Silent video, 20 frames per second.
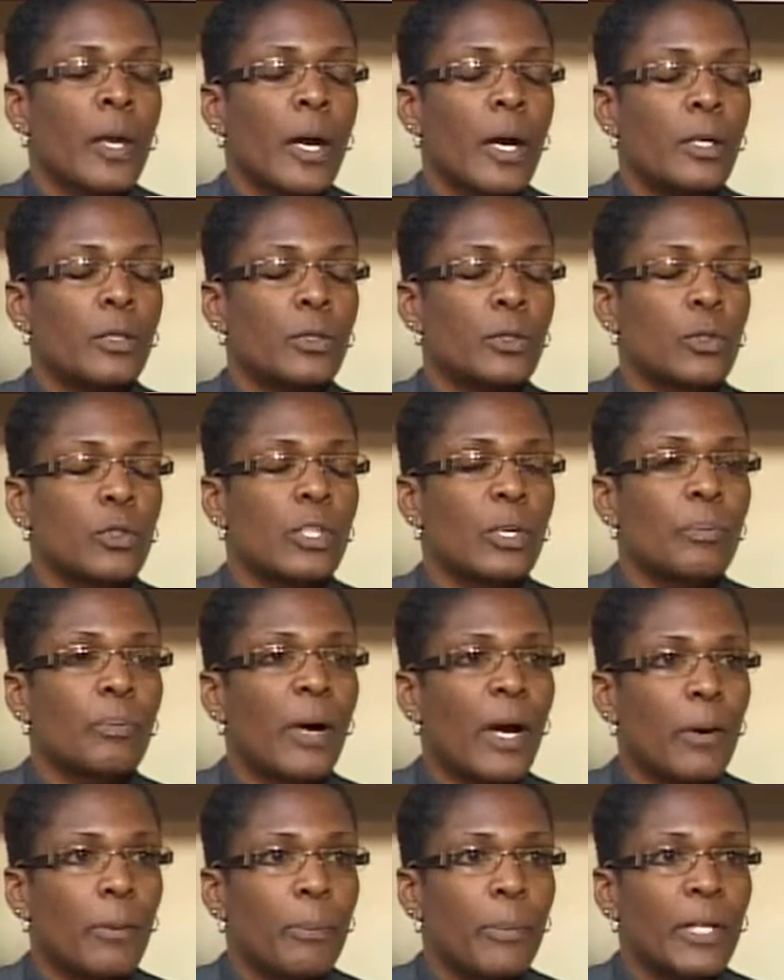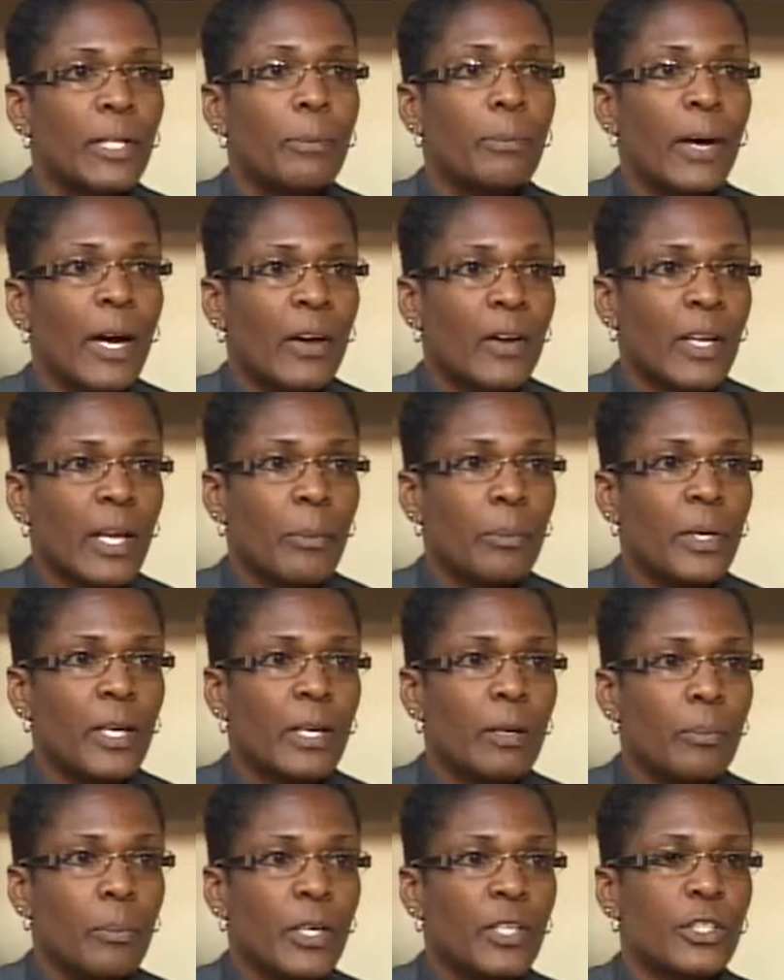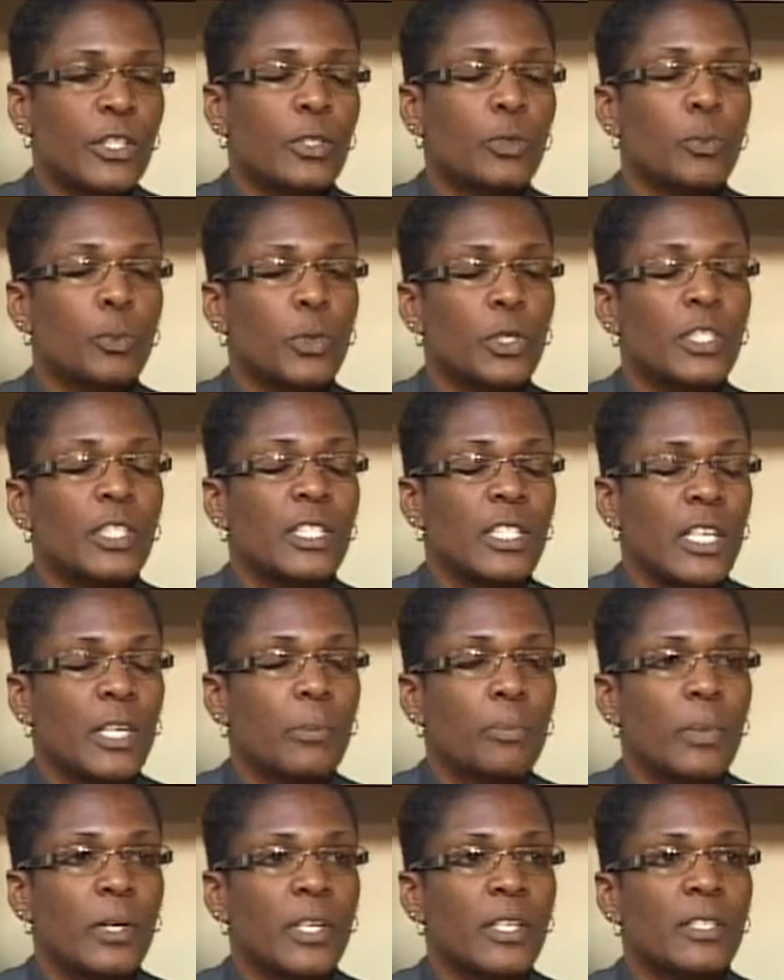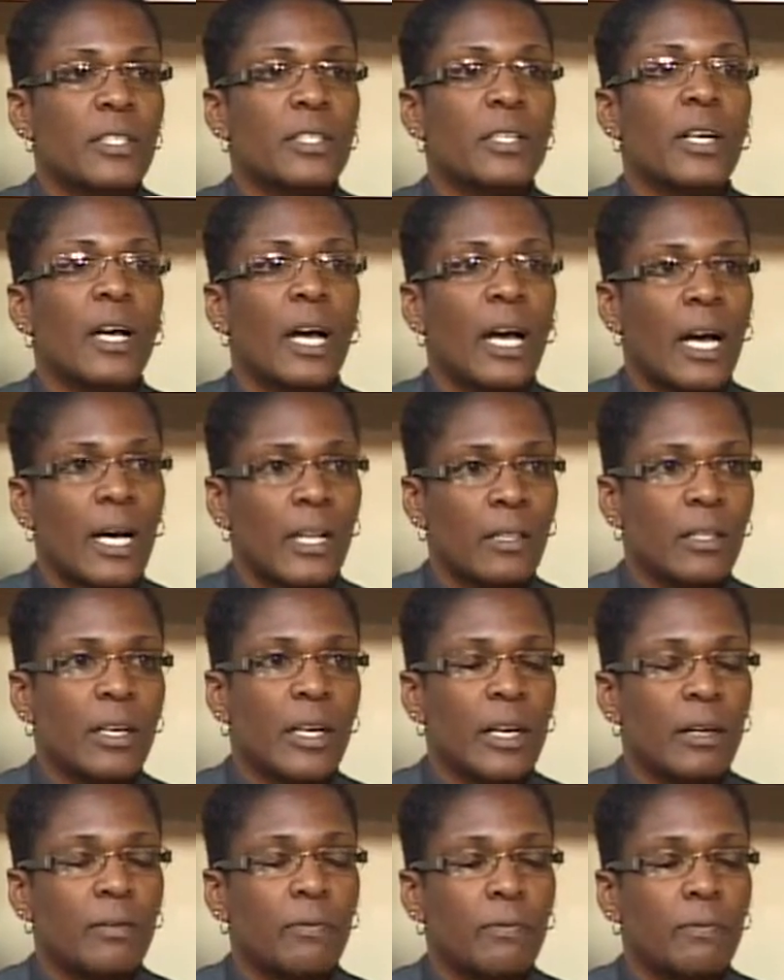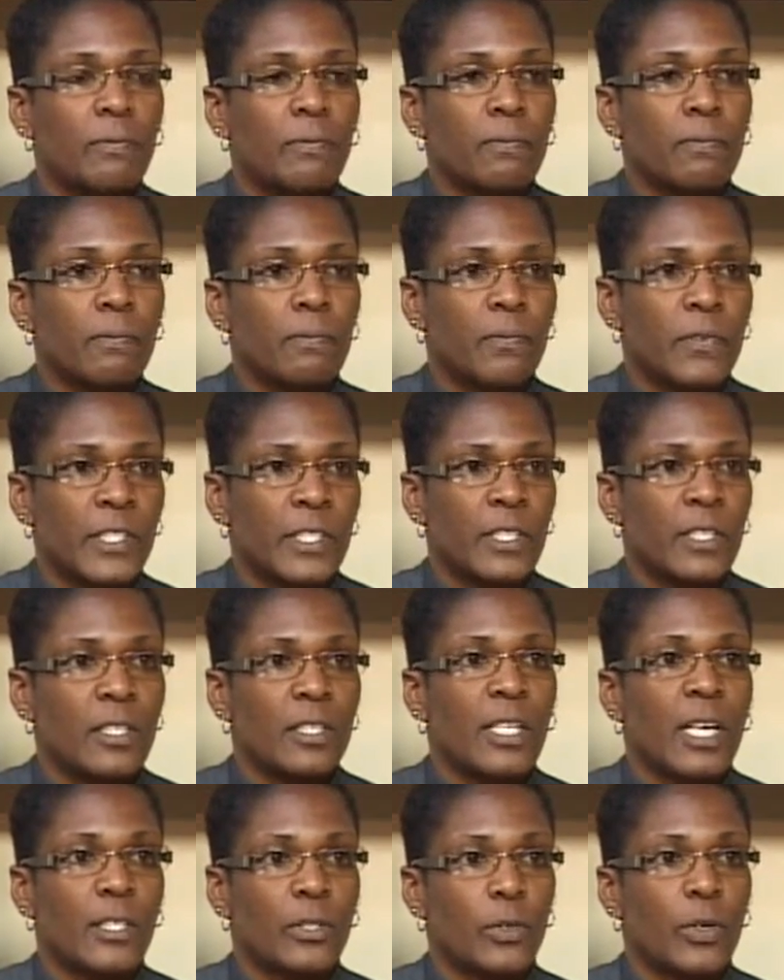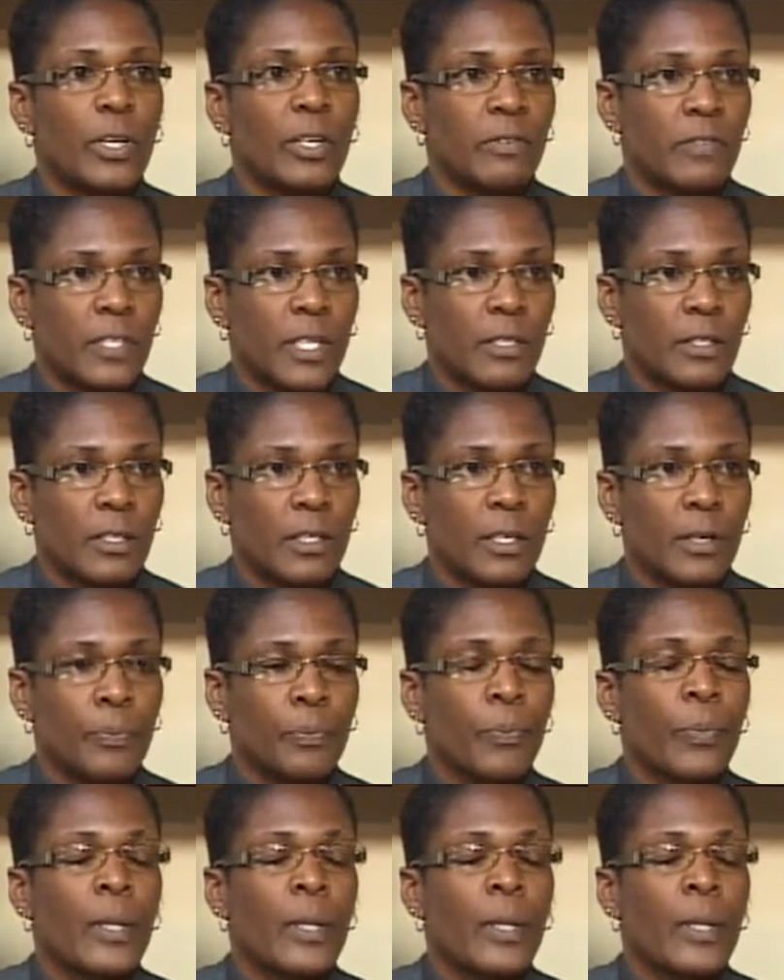And so the biochemical measures would take place at the health facility, at your health center,